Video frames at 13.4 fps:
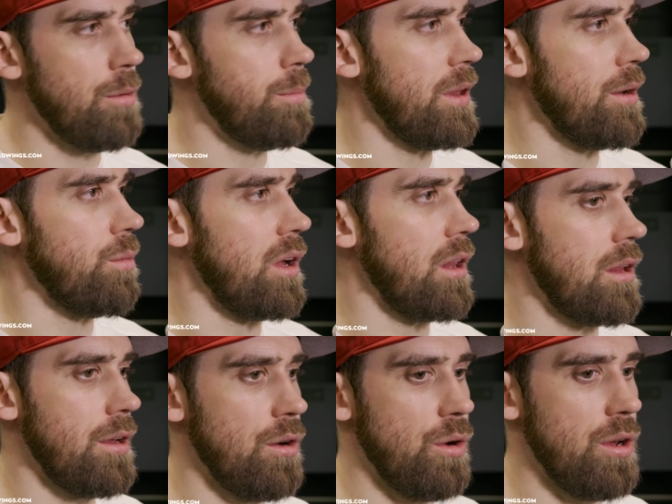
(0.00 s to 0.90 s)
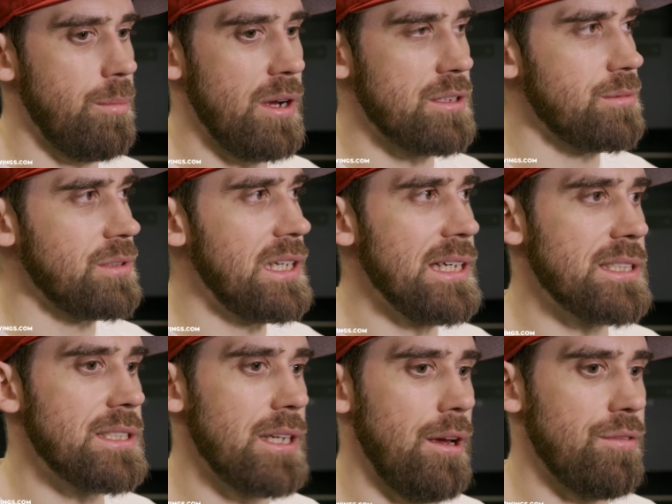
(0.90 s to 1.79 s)
he played well. You know, he made some key
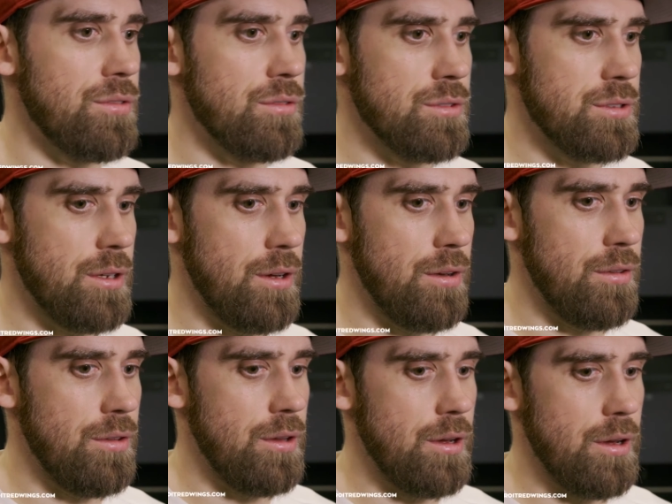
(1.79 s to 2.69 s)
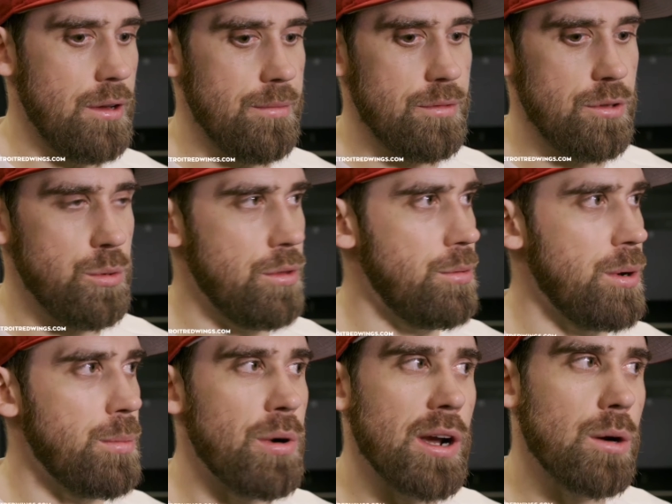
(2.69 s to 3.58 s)
saves. It was uh, uh two or
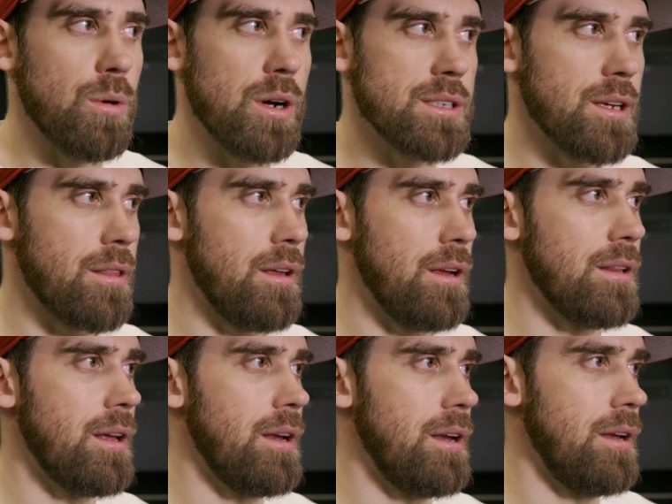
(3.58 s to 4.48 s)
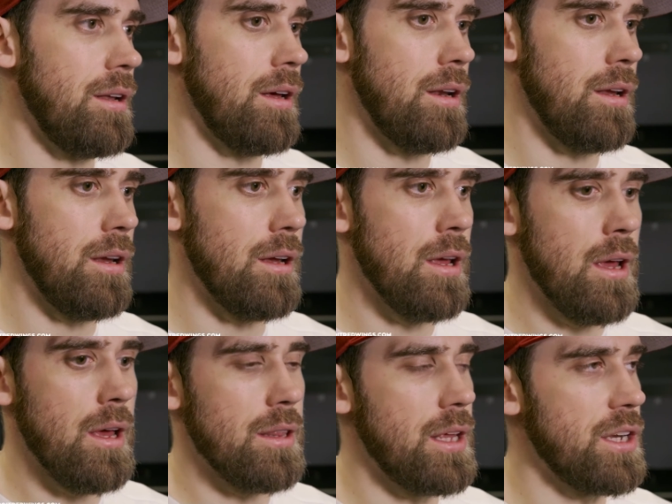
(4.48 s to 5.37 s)
three breakaways, I think, that he that he
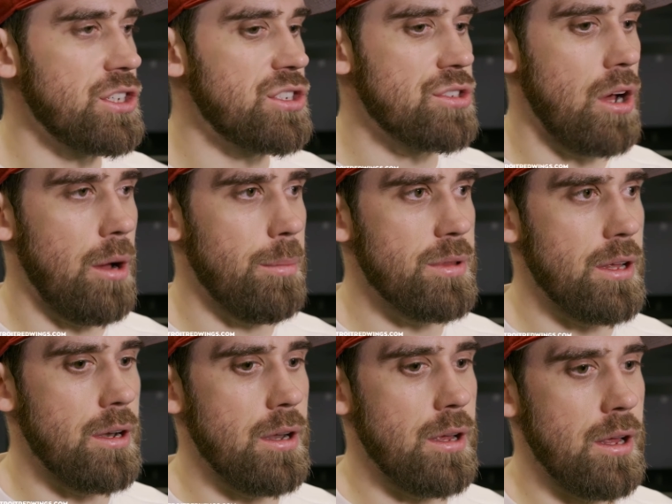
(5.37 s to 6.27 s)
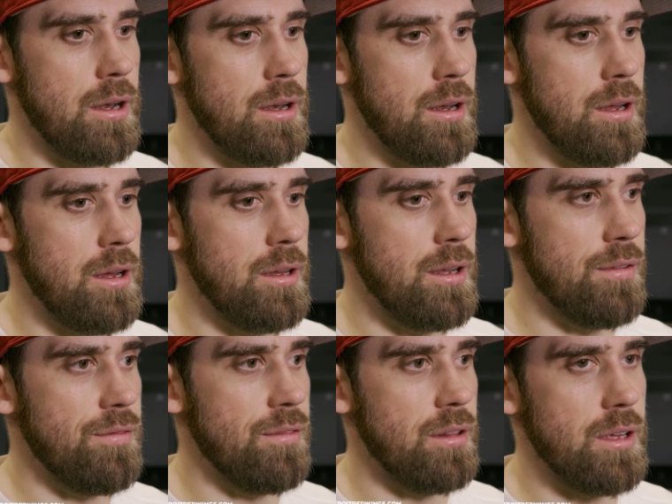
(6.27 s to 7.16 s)
that he stopped, and, and he
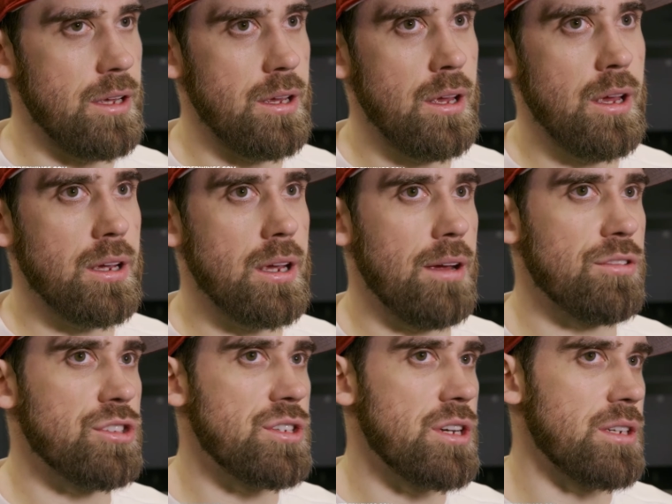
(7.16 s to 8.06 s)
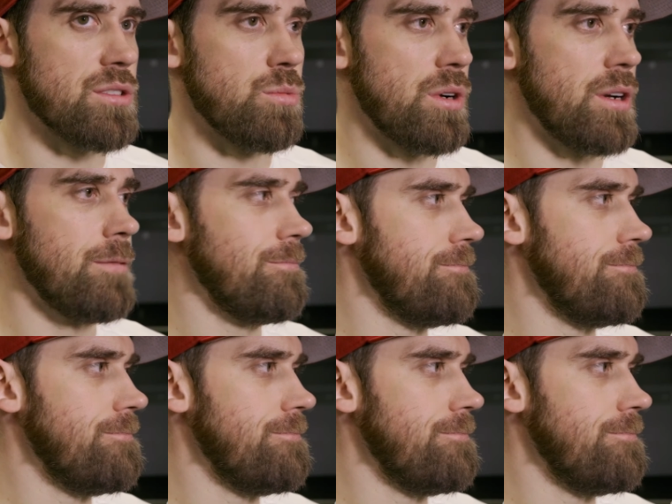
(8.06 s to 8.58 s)
definitely gave us a chance to win.